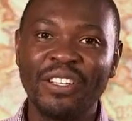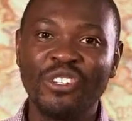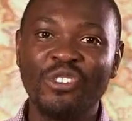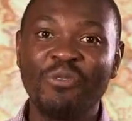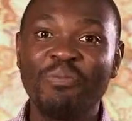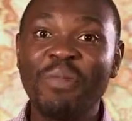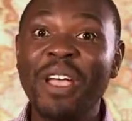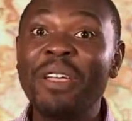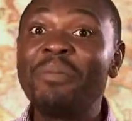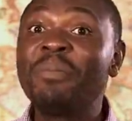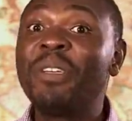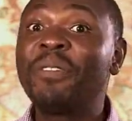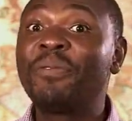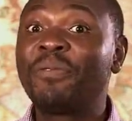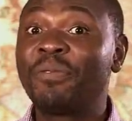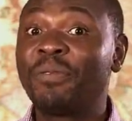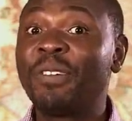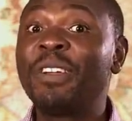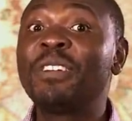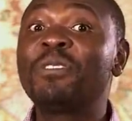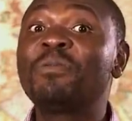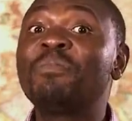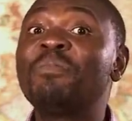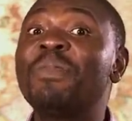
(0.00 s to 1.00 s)
You may be
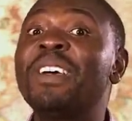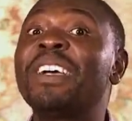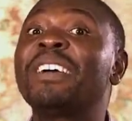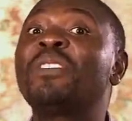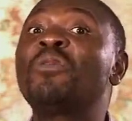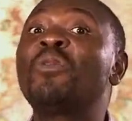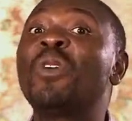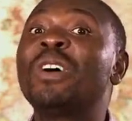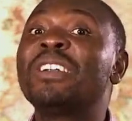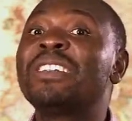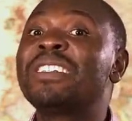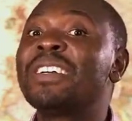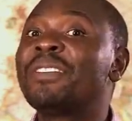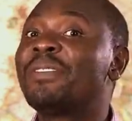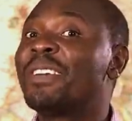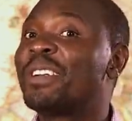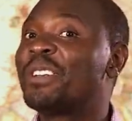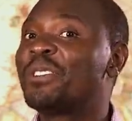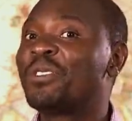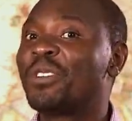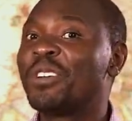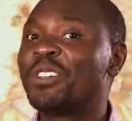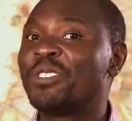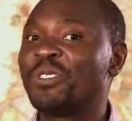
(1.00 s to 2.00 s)
free to make
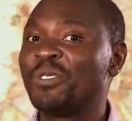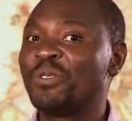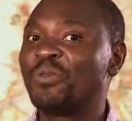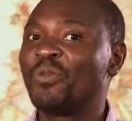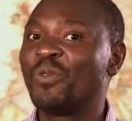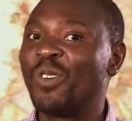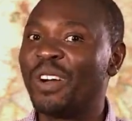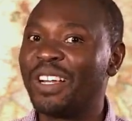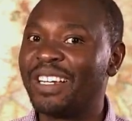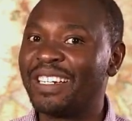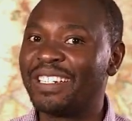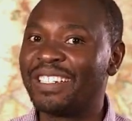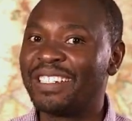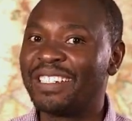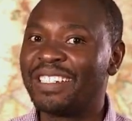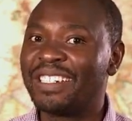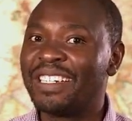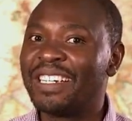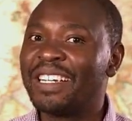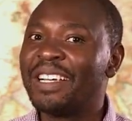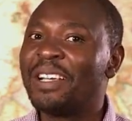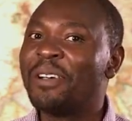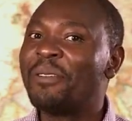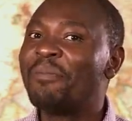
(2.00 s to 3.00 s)
whatever choice you want,
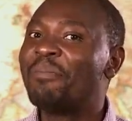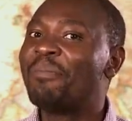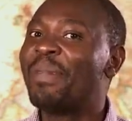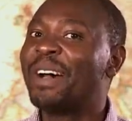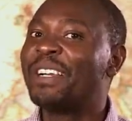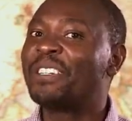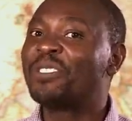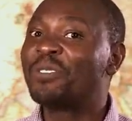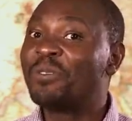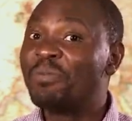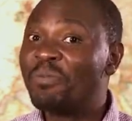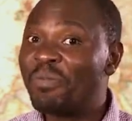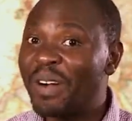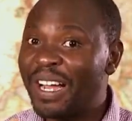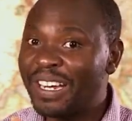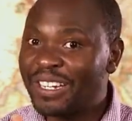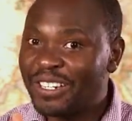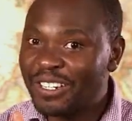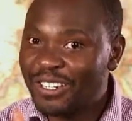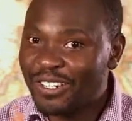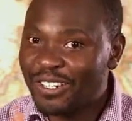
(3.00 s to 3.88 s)
but you might